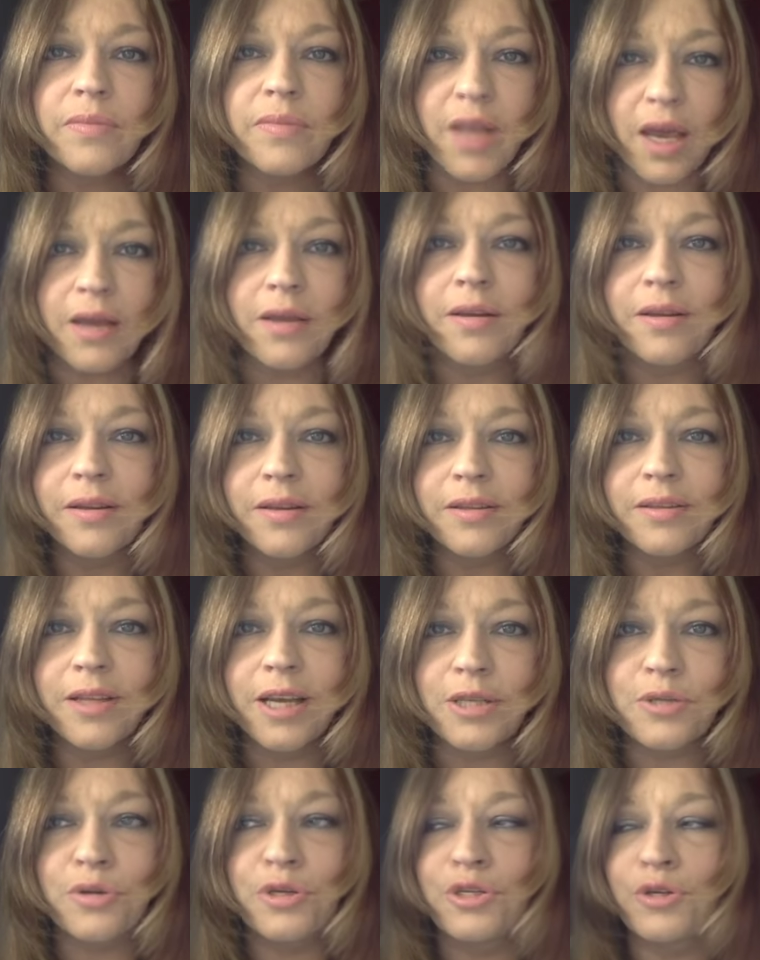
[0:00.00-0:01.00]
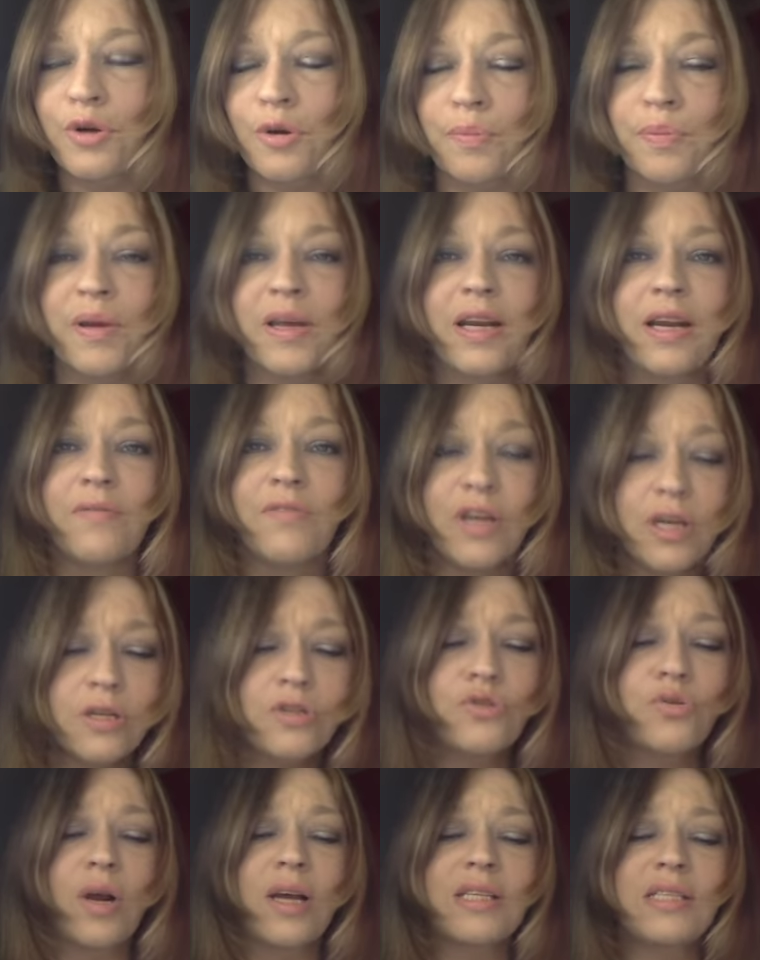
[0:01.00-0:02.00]
That's what you repent of,
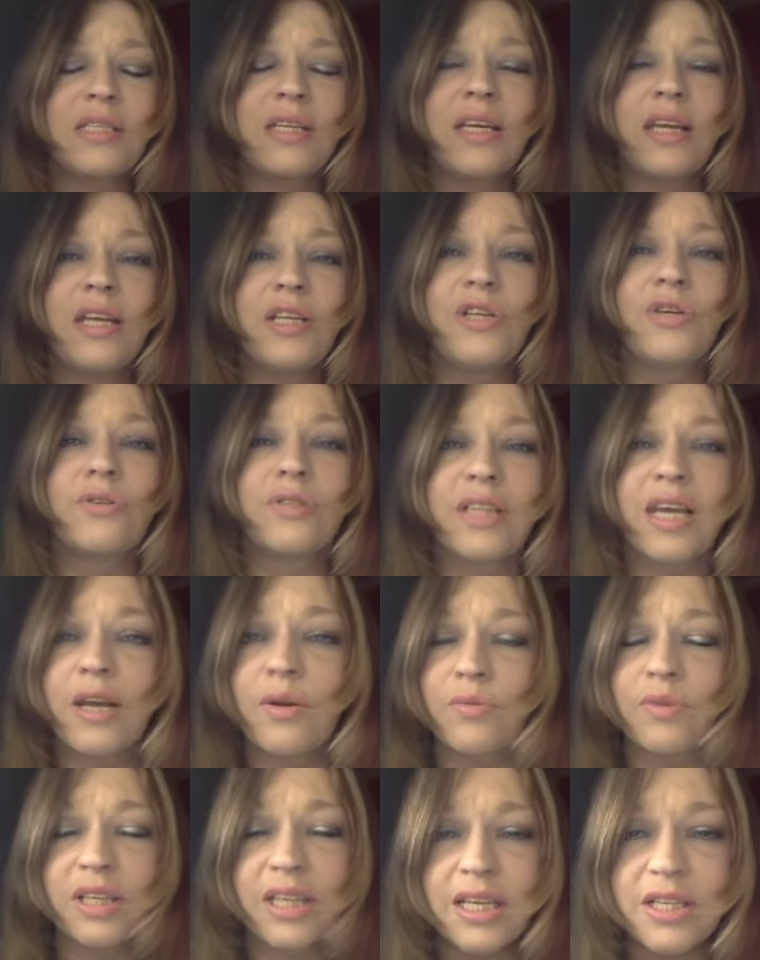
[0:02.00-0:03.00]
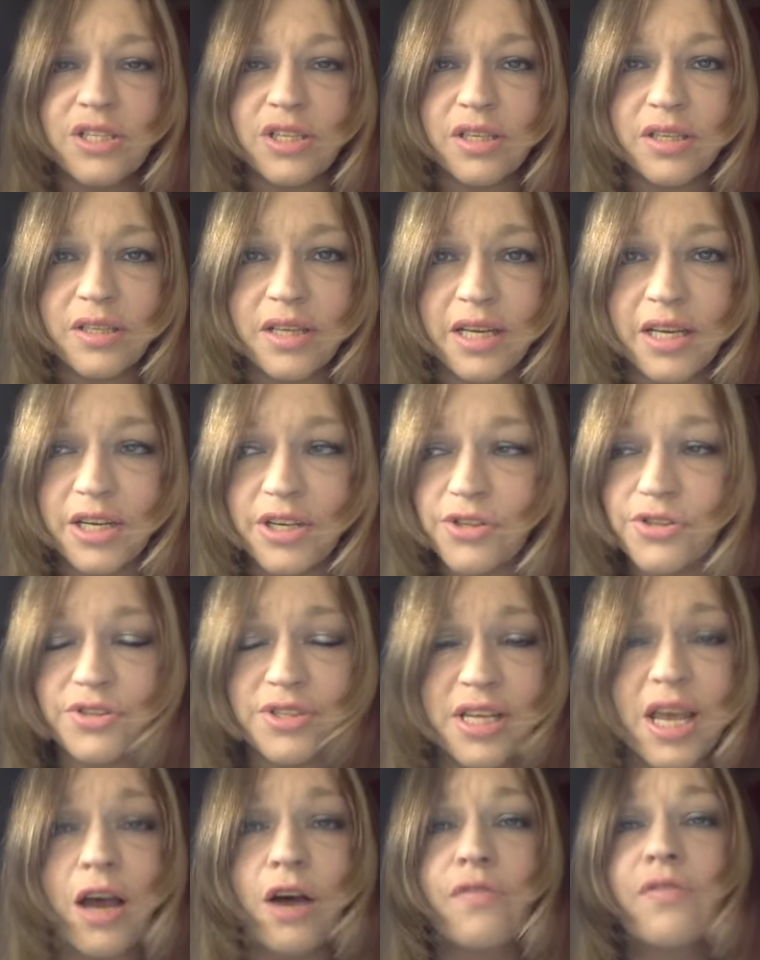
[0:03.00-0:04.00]
trusting in your dead religion and in
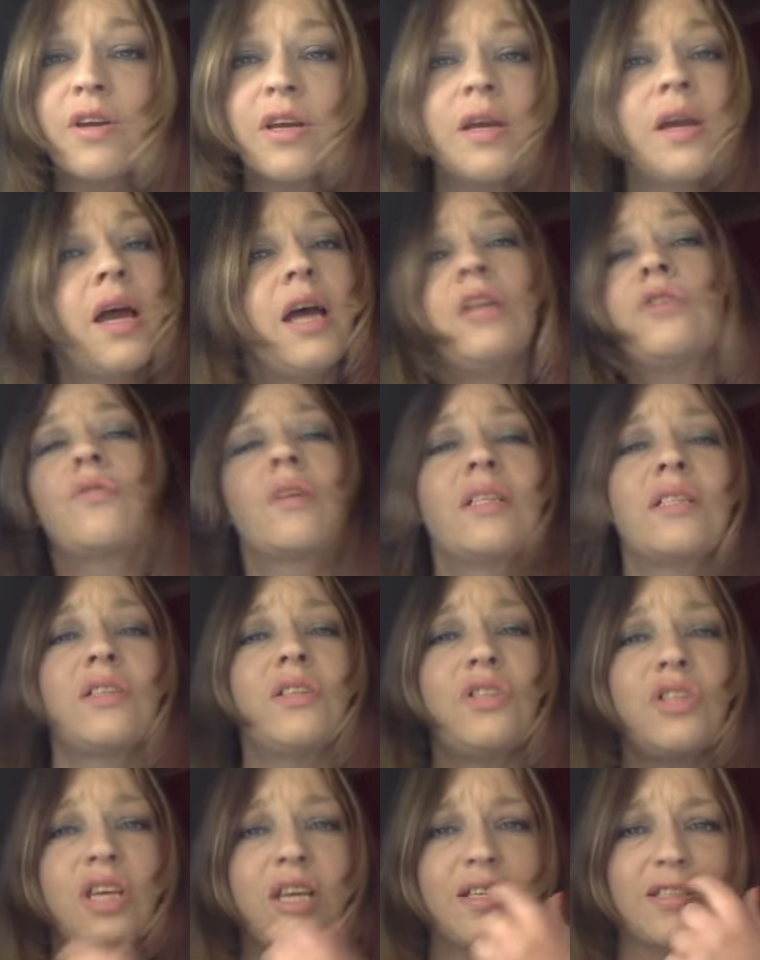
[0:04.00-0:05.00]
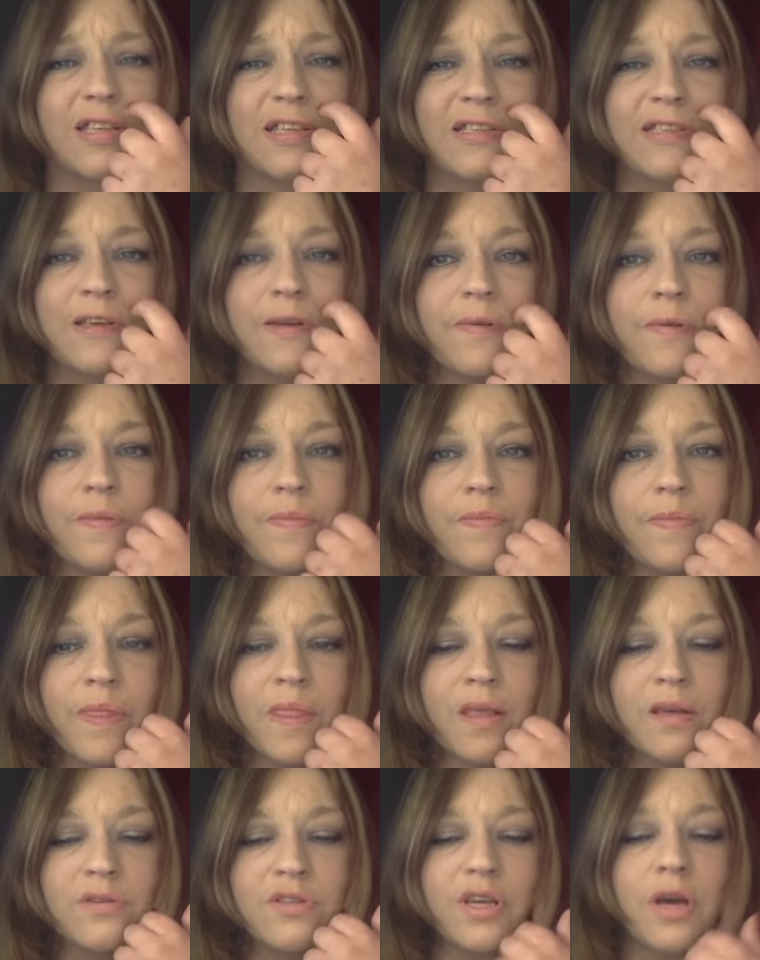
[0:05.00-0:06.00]
yourself and trust in Jesus.
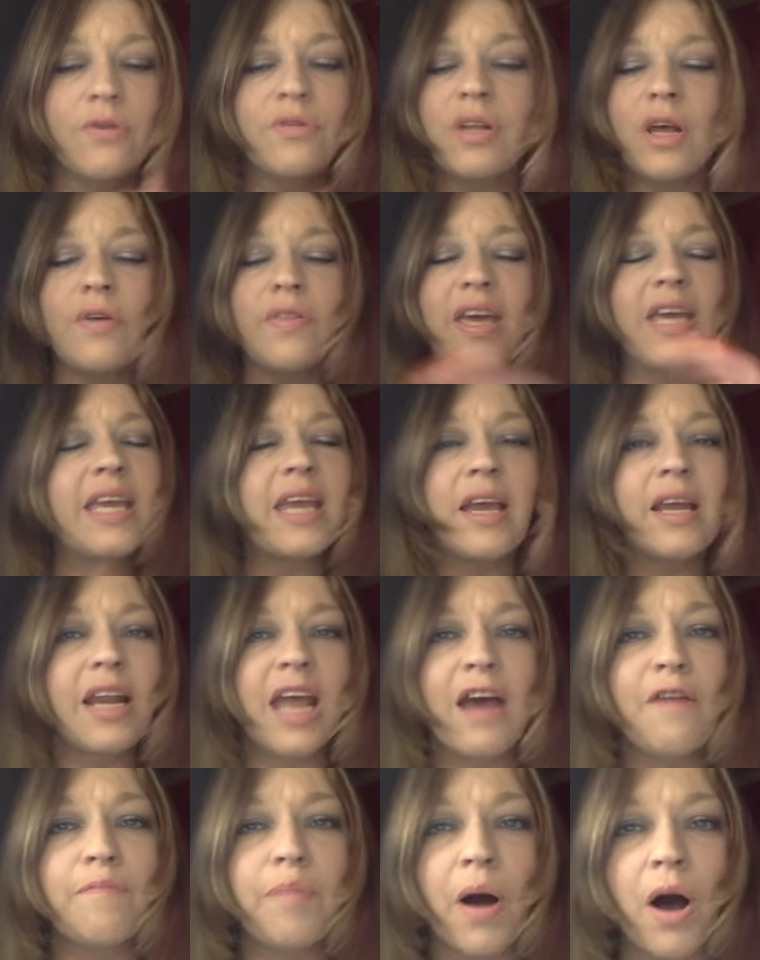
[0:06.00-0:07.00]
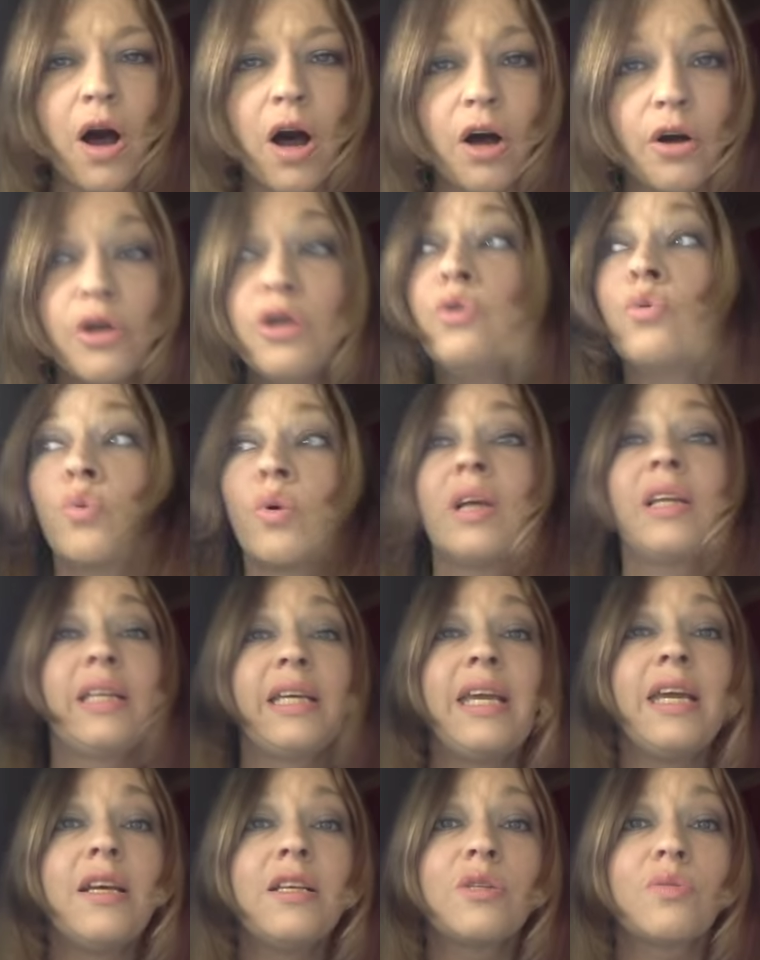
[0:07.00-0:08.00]
So, no, they can't have Paul, who
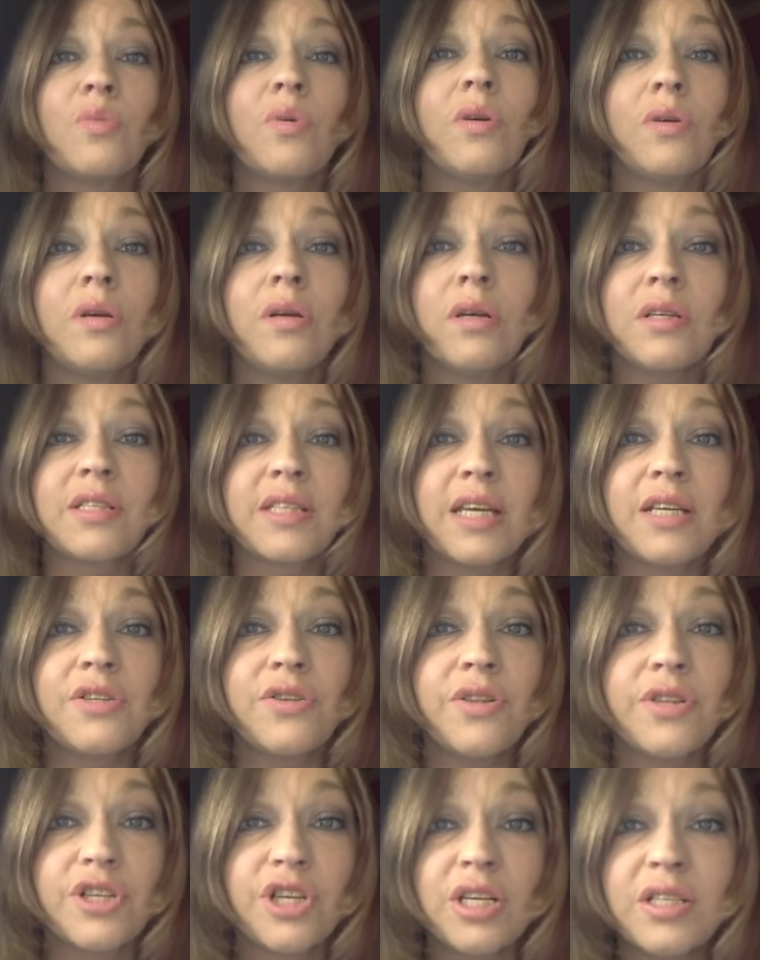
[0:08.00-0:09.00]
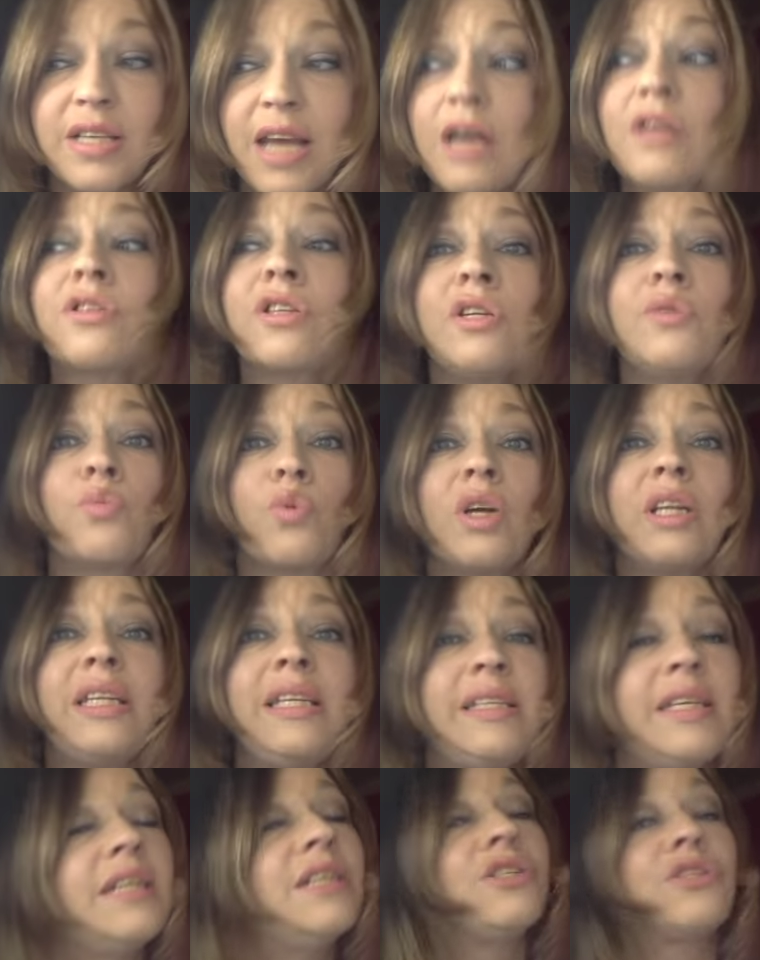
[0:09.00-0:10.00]
really is uh, sent to the Gentiles and
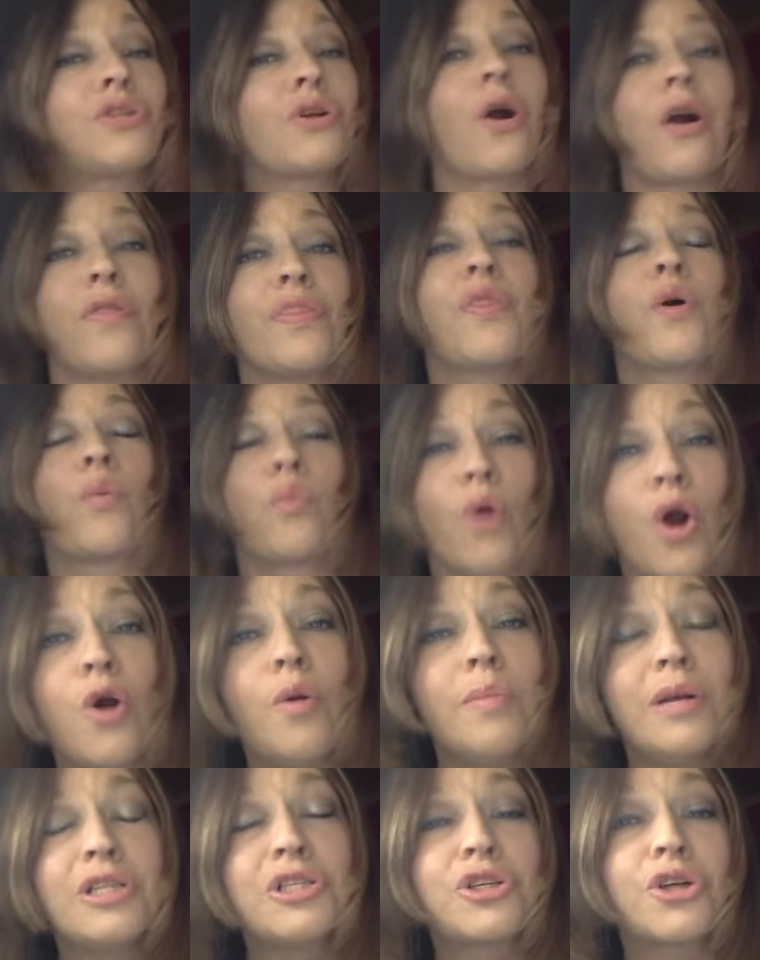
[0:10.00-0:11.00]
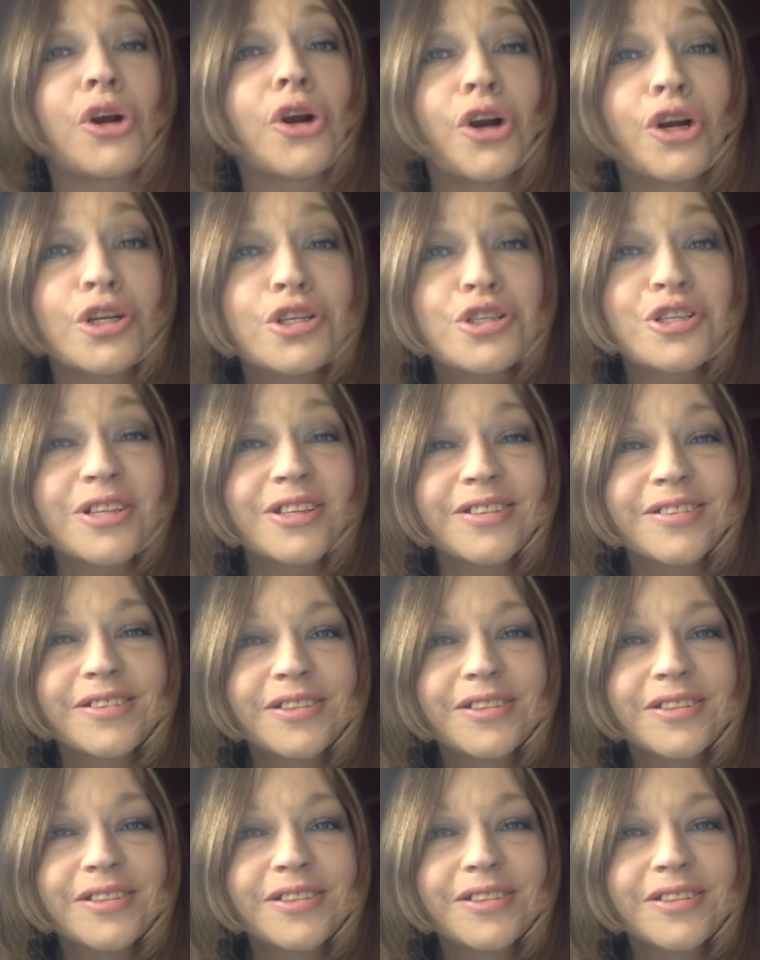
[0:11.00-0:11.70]
really did start the Roman church.